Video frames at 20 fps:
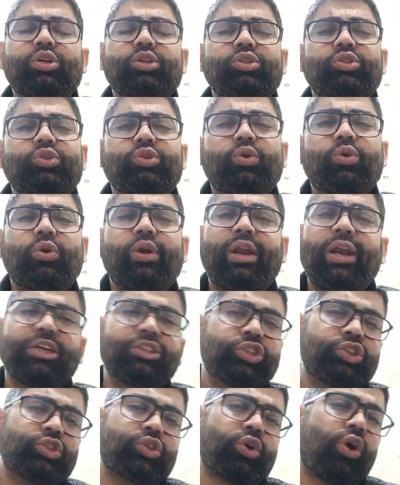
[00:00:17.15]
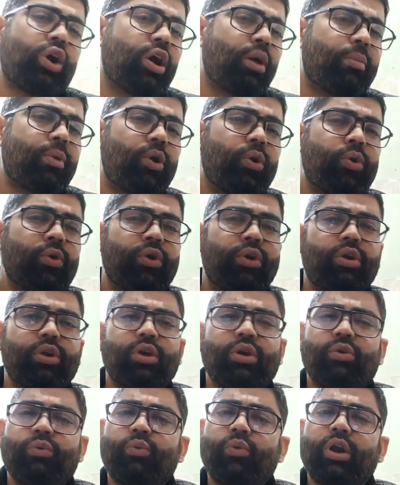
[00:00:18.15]
So let's talk about
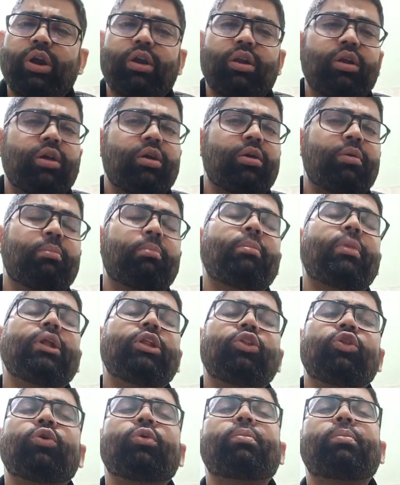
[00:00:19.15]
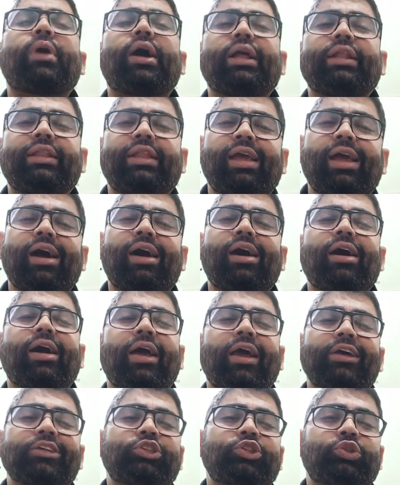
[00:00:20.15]
what Bandhopadhya
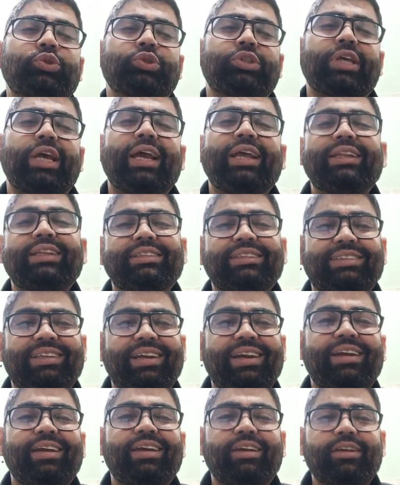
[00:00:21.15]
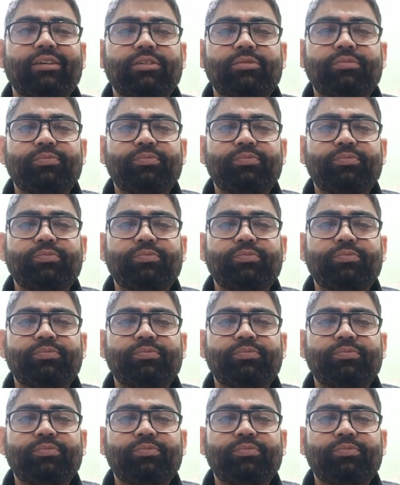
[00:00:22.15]
has to say in this reading.